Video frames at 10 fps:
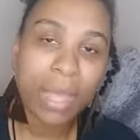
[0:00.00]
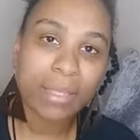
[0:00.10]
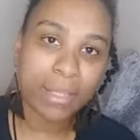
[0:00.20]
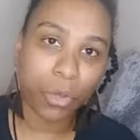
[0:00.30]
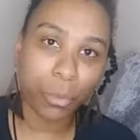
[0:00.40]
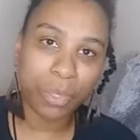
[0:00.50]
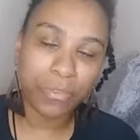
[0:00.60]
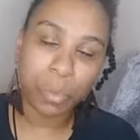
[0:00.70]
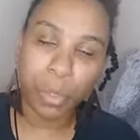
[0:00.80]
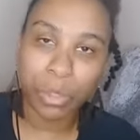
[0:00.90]
So we've
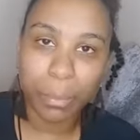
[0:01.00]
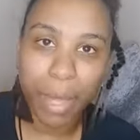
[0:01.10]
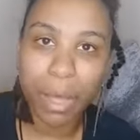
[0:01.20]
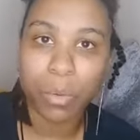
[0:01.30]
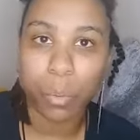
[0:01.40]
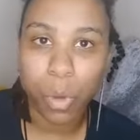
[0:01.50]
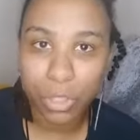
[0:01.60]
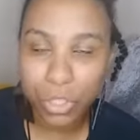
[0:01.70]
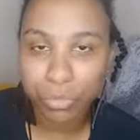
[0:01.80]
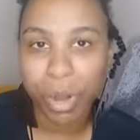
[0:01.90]
spoken about what
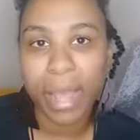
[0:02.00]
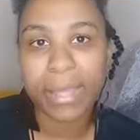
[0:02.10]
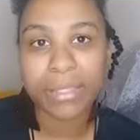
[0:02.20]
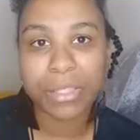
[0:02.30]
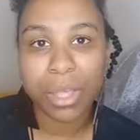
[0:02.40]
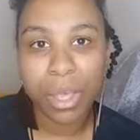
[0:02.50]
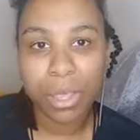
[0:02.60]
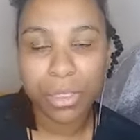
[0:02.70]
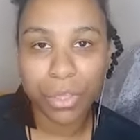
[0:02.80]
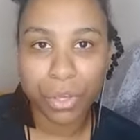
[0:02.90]
to write,
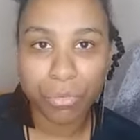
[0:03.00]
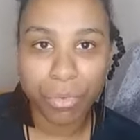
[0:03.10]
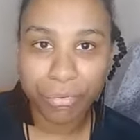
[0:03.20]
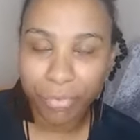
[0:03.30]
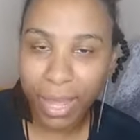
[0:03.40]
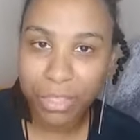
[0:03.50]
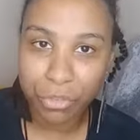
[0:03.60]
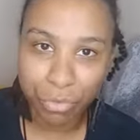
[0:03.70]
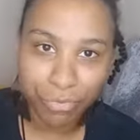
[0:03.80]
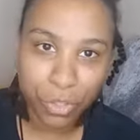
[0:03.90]
the reflect
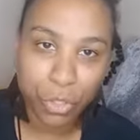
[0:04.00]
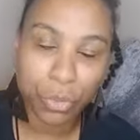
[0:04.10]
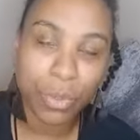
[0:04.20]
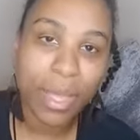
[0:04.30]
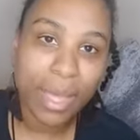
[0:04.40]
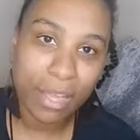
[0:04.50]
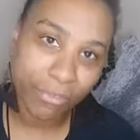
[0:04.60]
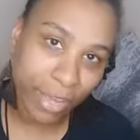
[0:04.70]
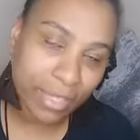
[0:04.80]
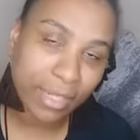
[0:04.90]
and review,
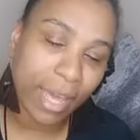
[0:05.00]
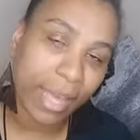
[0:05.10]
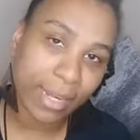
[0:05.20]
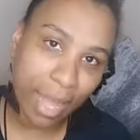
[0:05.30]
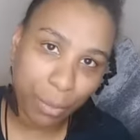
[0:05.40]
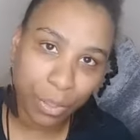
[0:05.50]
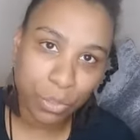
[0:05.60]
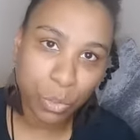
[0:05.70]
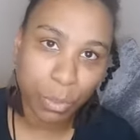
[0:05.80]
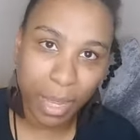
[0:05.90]
investigate, and now we're going to
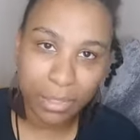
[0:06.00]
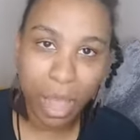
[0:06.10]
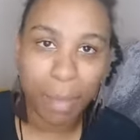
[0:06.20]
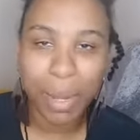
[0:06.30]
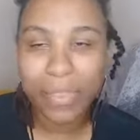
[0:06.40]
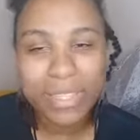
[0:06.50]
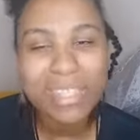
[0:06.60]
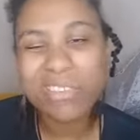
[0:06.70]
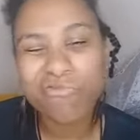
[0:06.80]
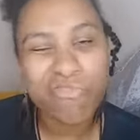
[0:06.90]
talk about time. Now, this
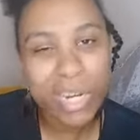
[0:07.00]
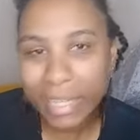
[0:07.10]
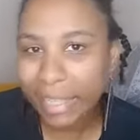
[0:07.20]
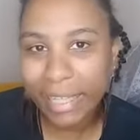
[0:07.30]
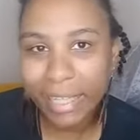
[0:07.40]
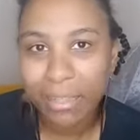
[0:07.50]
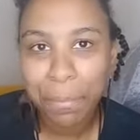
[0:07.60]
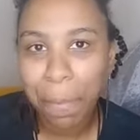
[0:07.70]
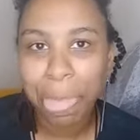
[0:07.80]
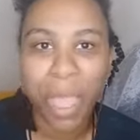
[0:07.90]
isn't really
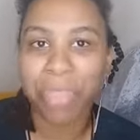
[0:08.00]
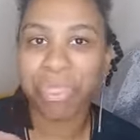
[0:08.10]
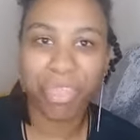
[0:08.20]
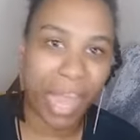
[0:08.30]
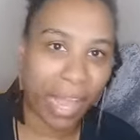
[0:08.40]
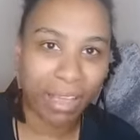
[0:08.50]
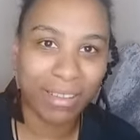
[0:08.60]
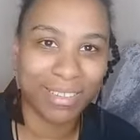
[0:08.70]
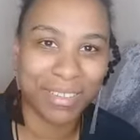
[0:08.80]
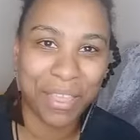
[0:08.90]
a thing
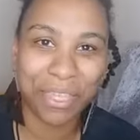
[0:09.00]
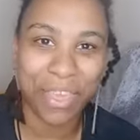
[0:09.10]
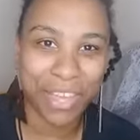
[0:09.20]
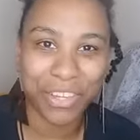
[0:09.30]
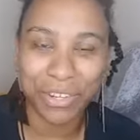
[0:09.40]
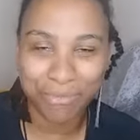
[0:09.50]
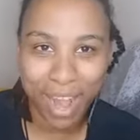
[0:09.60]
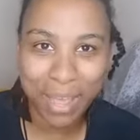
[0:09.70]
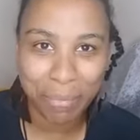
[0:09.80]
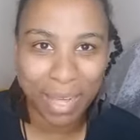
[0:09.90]
that you're going to
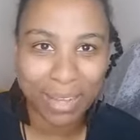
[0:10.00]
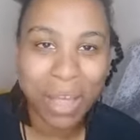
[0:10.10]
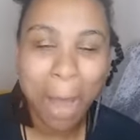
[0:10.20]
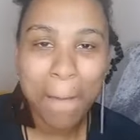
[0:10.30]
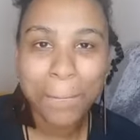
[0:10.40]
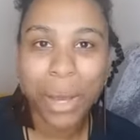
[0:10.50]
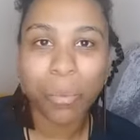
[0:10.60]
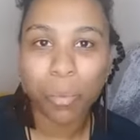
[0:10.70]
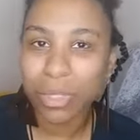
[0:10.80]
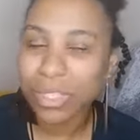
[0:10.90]
write about,
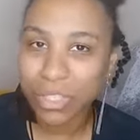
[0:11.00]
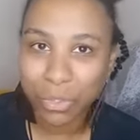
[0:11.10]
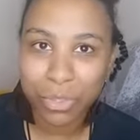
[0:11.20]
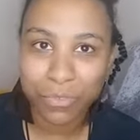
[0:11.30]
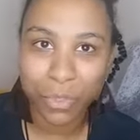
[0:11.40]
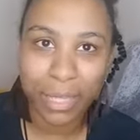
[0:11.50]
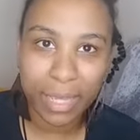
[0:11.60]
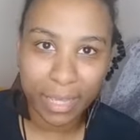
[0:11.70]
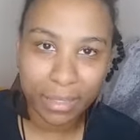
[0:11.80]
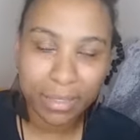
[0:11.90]
but what's useful
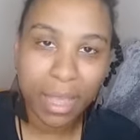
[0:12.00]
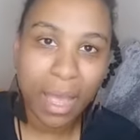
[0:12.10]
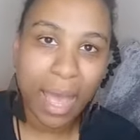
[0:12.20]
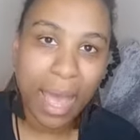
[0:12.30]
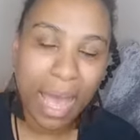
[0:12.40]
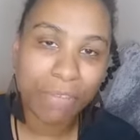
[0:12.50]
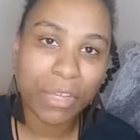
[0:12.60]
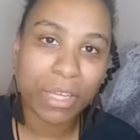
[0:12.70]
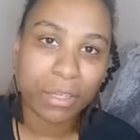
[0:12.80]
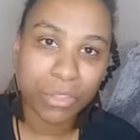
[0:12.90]
is
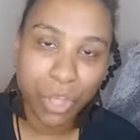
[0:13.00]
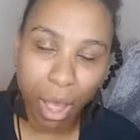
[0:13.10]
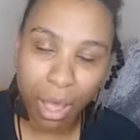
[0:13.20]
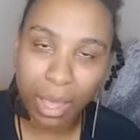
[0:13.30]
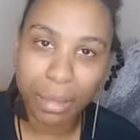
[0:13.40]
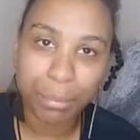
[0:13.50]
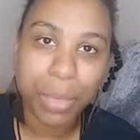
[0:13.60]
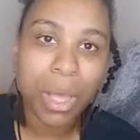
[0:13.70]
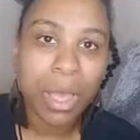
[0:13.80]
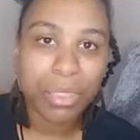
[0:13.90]
having a time
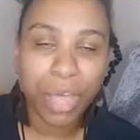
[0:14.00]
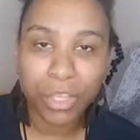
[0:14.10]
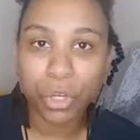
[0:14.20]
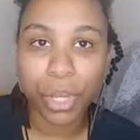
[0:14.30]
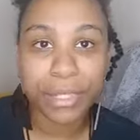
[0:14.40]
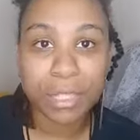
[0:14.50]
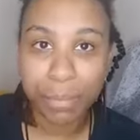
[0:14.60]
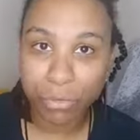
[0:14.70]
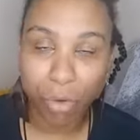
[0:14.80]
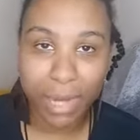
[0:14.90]
that you're going to
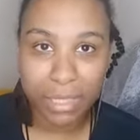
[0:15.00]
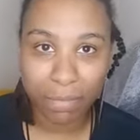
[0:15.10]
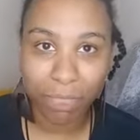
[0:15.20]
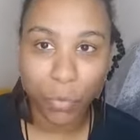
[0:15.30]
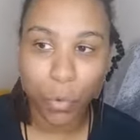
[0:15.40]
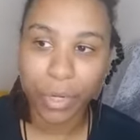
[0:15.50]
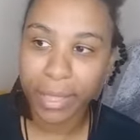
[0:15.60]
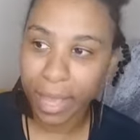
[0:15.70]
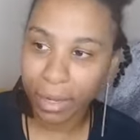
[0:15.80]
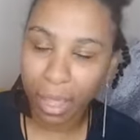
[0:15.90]
be writing for. And
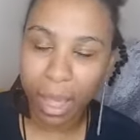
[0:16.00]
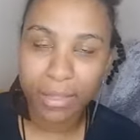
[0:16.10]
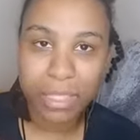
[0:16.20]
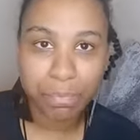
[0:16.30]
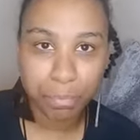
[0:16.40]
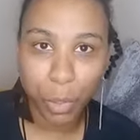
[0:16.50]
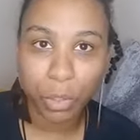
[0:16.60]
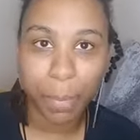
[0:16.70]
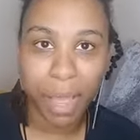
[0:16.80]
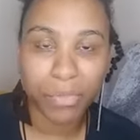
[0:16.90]
again, I spoke
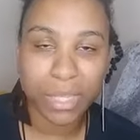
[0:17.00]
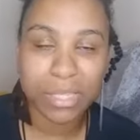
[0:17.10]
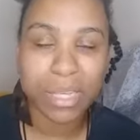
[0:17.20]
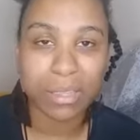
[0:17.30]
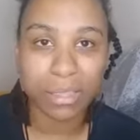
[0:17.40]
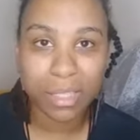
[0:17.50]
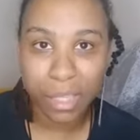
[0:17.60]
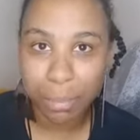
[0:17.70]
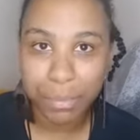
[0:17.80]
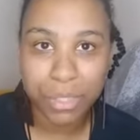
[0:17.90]
about this in the
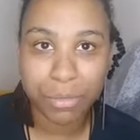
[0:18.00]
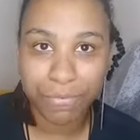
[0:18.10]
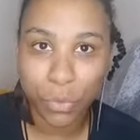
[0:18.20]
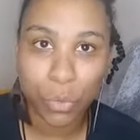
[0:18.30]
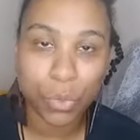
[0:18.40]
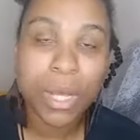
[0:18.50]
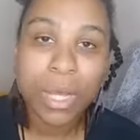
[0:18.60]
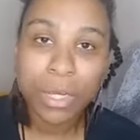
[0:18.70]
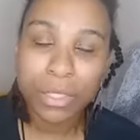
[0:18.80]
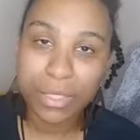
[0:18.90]
tips for
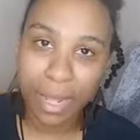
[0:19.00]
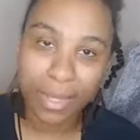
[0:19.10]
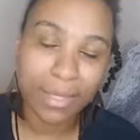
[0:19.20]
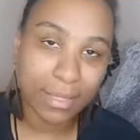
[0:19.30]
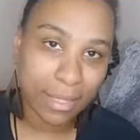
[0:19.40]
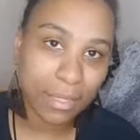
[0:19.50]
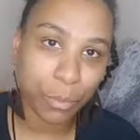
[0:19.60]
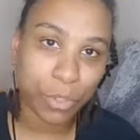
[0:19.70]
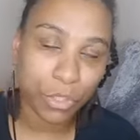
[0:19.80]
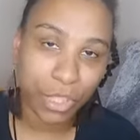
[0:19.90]
staying consistent
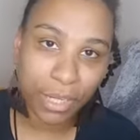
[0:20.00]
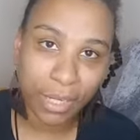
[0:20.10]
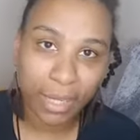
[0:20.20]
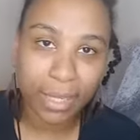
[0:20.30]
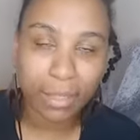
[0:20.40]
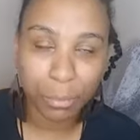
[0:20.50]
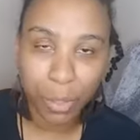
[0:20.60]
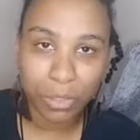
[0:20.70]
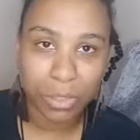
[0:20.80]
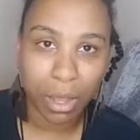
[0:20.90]
with your journaling in the
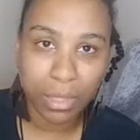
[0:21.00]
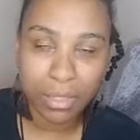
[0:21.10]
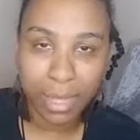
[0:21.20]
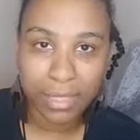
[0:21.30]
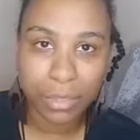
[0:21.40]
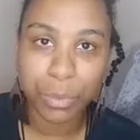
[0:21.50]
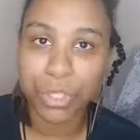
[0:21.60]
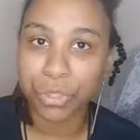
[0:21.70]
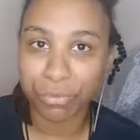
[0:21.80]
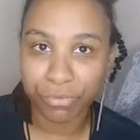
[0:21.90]
podcast that I did, which
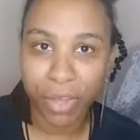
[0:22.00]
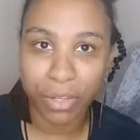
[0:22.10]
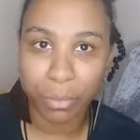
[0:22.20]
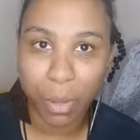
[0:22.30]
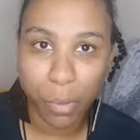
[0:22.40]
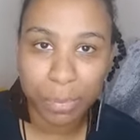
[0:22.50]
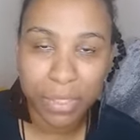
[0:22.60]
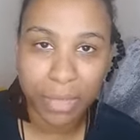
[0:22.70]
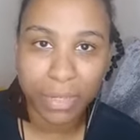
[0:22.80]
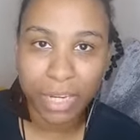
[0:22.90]
you can find on my
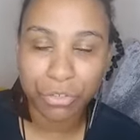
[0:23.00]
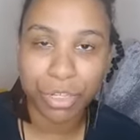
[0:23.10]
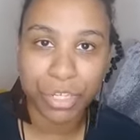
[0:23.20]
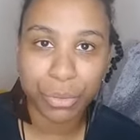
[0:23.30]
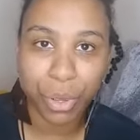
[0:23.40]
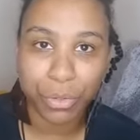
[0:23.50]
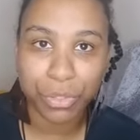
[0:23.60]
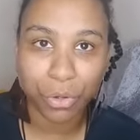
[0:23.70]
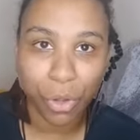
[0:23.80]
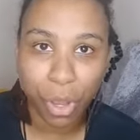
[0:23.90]
website,
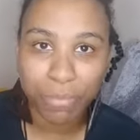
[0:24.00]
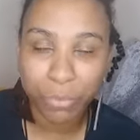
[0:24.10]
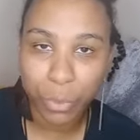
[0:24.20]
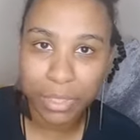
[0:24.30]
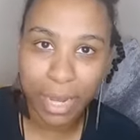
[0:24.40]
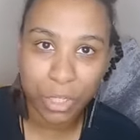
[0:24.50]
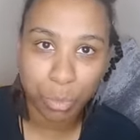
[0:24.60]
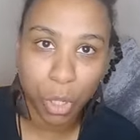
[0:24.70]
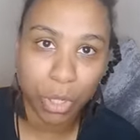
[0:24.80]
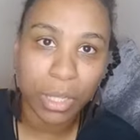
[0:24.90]

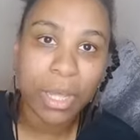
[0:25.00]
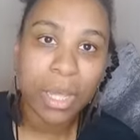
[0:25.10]
thenaturallyyoucoach.com/blog.